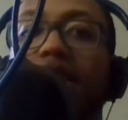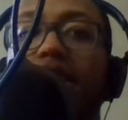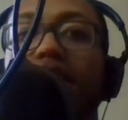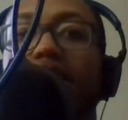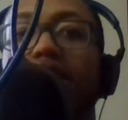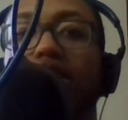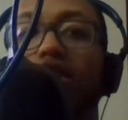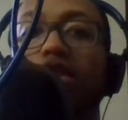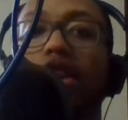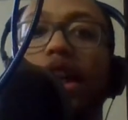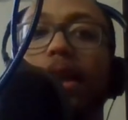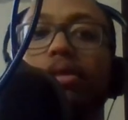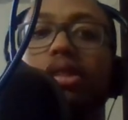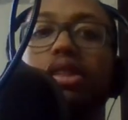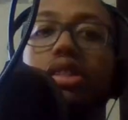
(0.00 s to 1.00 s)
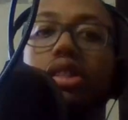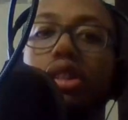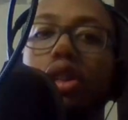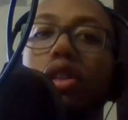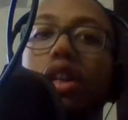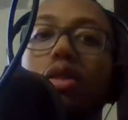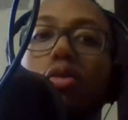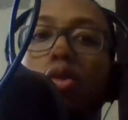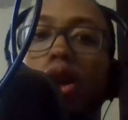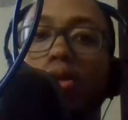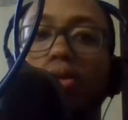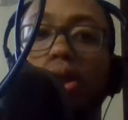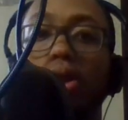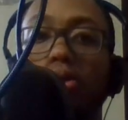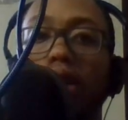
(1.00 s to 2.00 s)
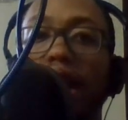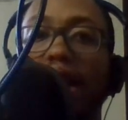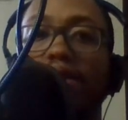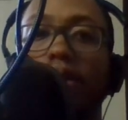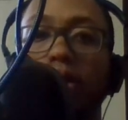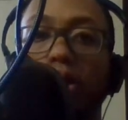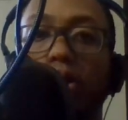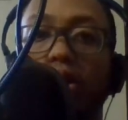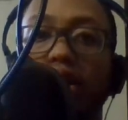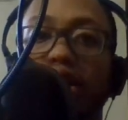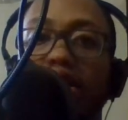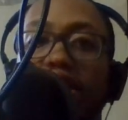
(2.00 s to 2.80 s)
the series 3-2, they're 1 win away from going to the